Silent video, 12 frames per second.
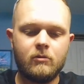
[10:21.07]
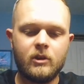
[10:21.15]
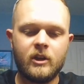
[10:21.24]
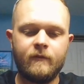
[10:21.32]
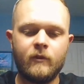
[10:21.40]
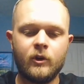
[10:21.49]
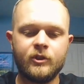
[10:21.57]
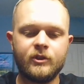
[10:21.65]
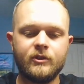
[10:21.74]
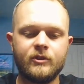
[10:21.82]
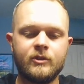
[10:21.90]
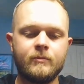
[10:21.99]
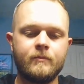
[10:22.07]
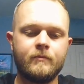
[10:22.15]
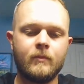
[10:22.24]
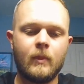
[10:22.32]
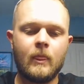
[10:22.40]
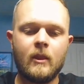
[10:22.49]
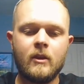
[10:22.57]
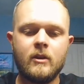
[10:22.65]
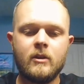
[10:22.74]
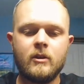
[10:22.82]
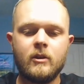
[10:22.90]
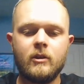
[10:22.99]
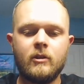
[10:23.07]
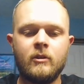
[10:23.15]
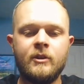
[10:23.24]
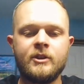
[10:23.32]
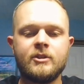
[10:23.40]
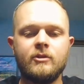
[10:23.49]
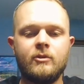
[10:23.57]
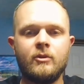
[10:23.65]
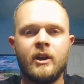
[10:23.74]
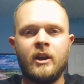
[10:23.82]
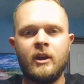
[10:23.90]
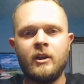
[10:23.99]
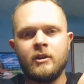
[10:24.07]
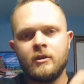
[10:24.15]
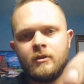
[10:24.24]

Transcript: conversions. This little guy